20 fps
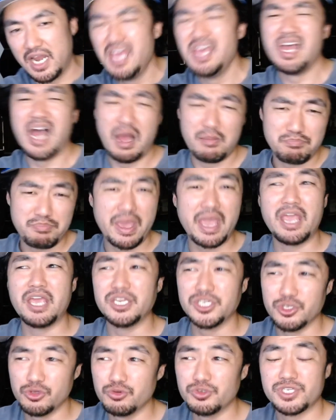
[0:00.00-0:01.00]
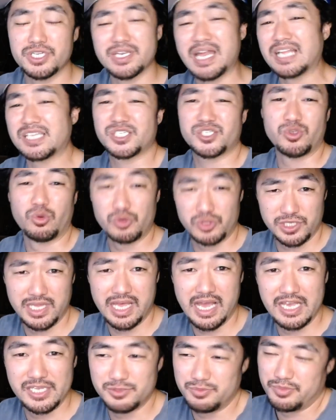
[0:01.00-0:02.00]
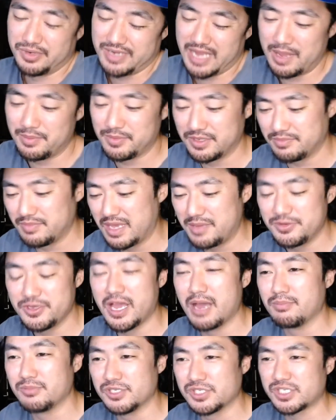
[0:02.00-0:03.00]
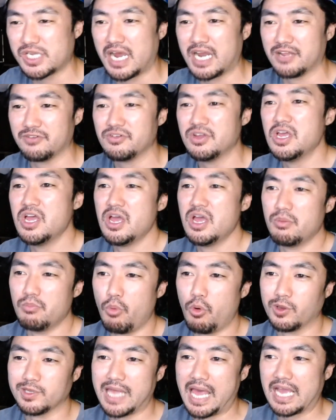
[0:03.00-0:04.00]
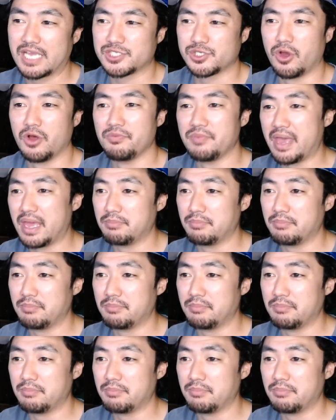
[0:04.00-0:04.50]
I'm paying you to not socialize. But I mean, maybe I'm just kind of more lax on that.